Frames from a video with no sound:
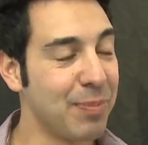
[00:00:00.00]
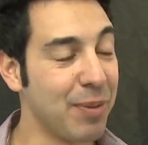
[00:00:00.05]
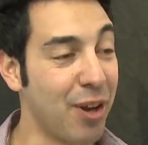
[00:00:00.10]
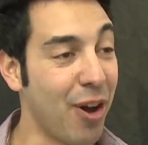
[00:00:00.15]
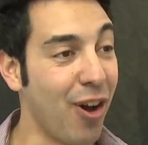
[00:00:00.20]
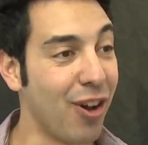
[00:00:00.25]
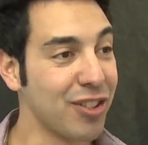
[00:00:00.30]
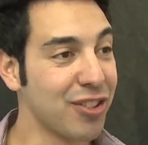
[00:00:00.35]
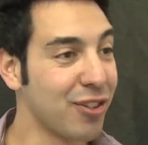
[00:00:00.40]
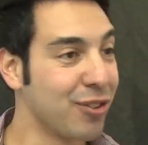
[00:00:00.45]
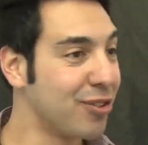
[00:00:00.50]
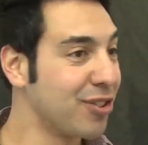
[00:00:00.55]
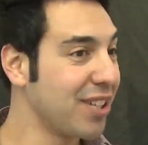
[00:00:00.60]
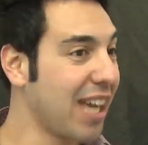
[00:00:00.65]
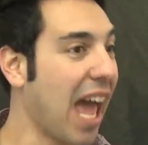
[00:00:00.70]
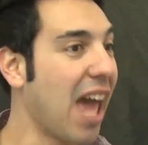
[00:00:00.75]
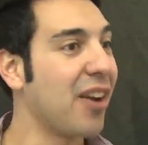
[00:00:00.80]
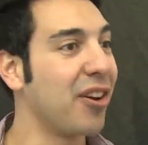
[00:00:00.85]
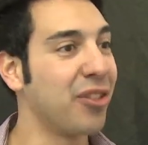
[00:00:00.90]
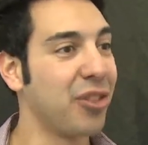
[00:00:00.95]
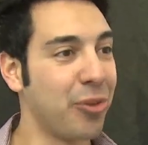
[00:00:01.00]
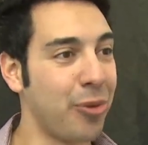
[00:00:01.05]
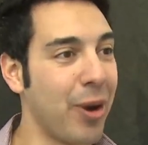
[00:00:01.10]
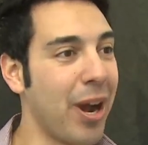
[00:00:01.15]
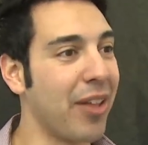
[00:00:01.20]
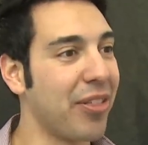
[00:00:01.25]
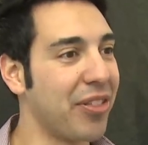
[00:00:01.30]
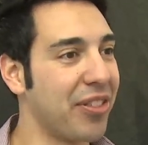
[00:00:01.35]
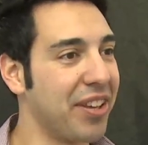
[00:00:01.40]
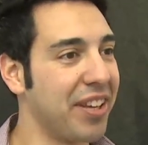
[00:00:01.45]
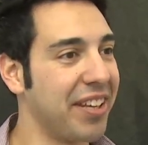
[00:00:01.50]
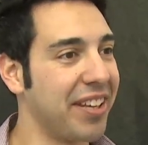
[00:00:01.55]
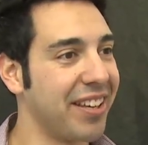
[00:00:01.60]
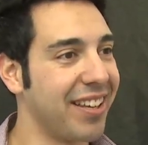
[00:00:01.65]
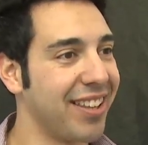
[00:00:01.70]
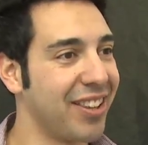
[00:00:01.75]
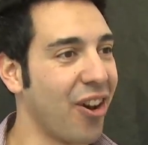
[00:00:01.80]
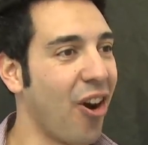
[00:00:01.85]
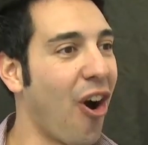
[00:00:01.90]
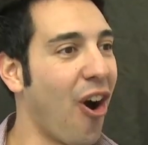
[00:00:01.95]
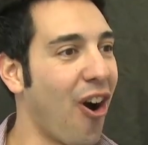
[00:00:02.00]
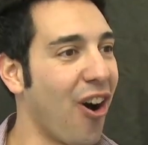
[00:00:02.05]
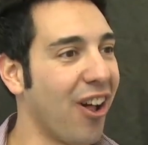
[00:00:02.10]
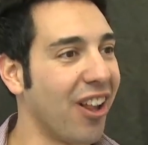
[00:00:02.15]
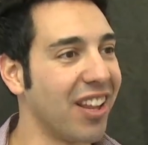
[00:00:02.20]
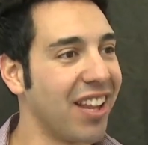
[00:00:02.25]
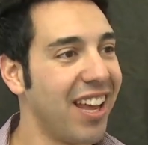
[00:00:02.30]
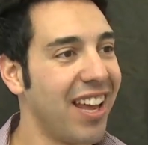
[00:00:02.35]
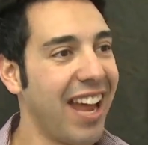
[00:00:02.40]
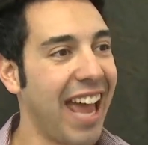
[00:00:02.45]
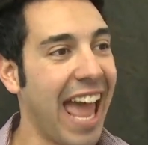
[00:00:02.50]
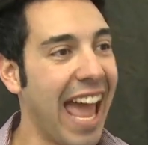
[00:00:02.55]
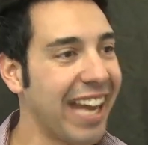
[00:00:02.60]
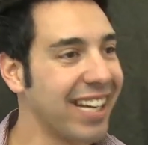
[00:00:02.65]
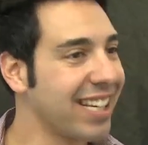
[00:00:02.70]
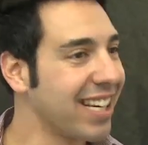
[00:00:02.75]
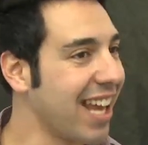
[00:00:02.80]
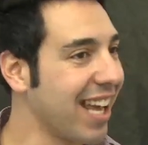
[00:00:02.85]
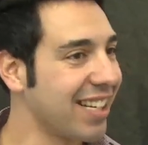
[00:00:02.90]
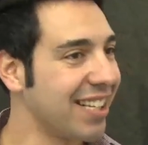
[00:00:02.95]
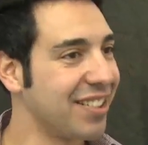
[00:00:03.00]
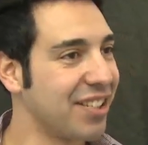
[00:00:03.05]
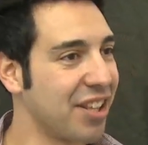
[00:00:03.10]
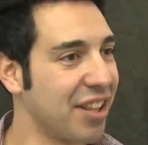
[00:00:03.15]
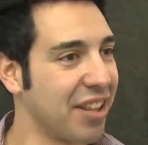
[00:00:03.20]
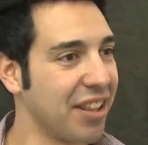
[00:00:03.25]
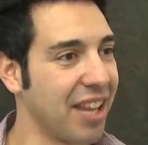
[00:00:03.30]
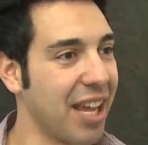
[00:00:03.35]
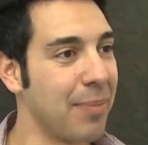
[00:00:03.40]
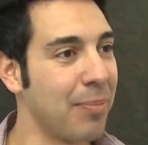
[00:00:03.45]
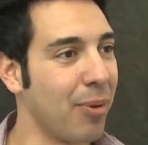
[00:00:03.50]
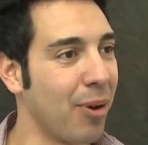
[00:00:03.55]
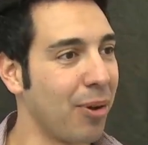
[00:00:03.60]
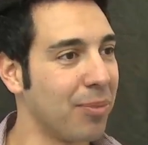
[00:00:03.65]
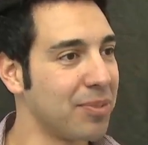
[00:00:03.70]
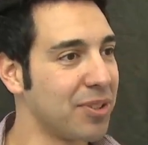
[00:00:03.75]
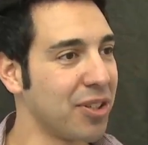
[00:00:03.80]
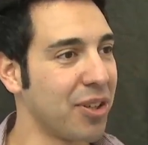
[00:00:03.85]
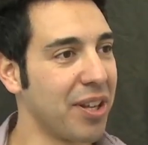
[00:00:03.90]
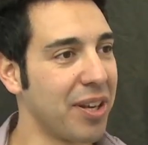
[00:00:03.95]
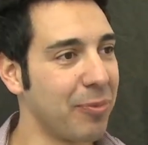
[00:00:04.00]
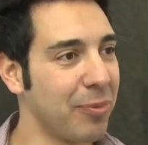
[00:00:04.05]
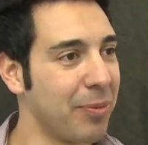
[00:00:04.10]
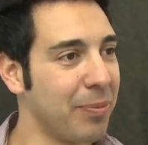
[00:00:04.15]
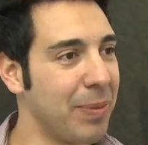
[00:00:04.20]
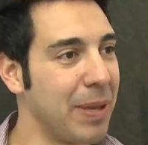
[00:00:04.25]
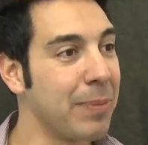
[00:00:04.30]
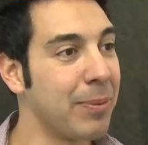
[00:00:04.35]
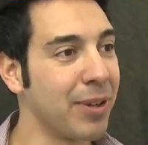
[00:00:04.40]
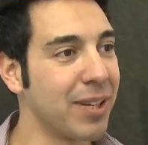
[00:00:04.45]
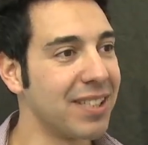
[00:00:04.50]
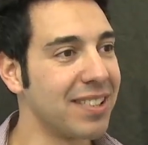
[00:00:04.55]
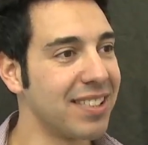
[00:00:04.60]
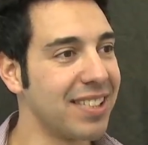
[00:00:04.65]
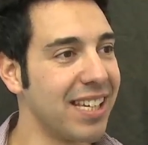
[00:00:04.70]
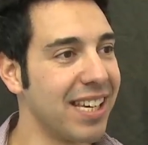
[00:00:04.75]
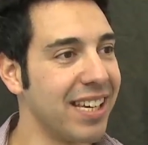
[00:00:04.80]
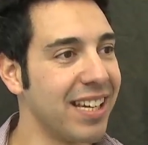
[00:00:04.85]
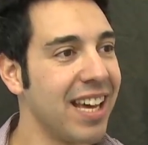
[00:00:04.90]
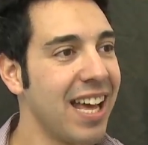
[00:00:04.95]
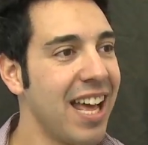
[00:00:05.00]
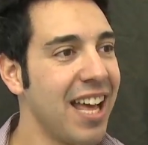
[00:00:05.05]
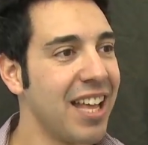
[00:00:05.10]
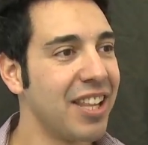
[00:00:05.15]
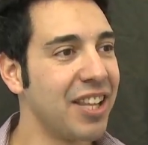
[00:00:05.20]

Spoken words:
but also scattered throughout the hall and connected to the light bulb so that people can see